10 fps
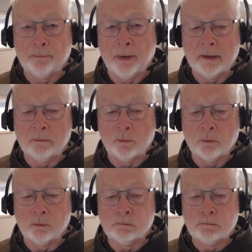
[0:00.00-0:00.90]
But
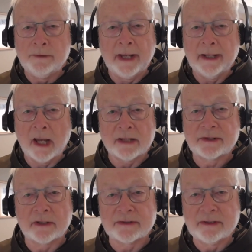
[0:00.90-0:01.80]
they
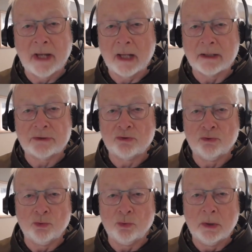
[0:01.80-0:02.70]
ask us not
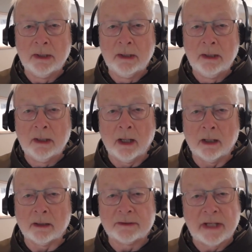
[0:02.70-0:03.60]
to
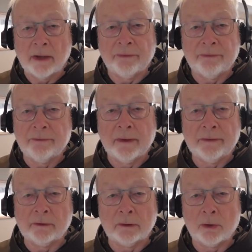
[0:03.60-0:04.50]
tell
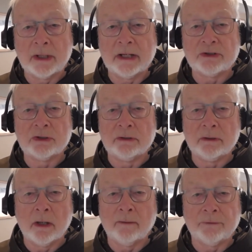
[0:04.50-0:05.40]
the
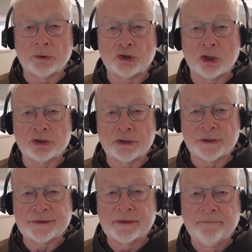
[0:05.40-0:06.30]
location of their
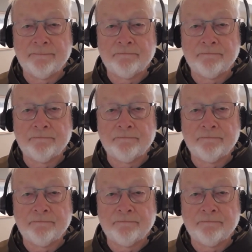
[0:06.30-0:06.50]
churches,